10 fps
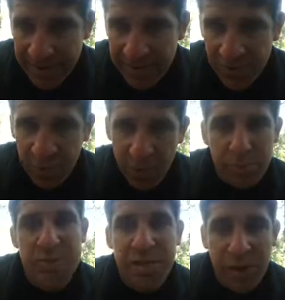to
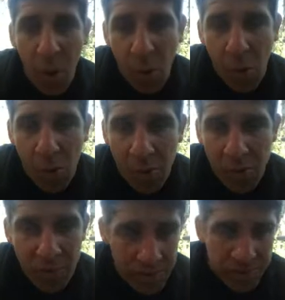represent the whole,
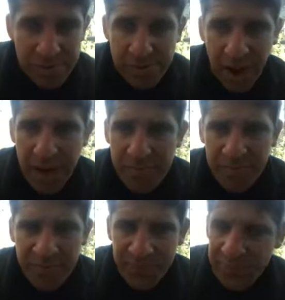right?
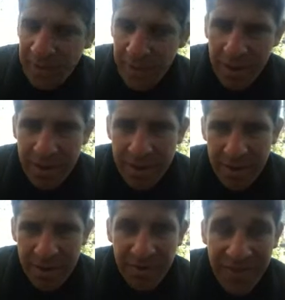
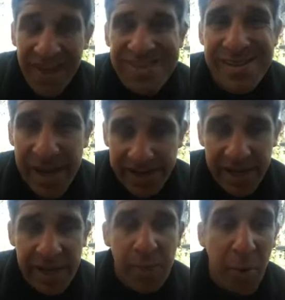That's
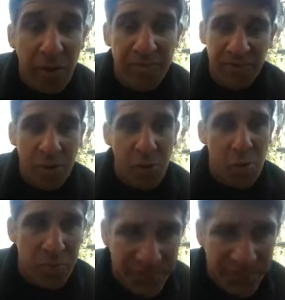synecdoche, a part for the whole.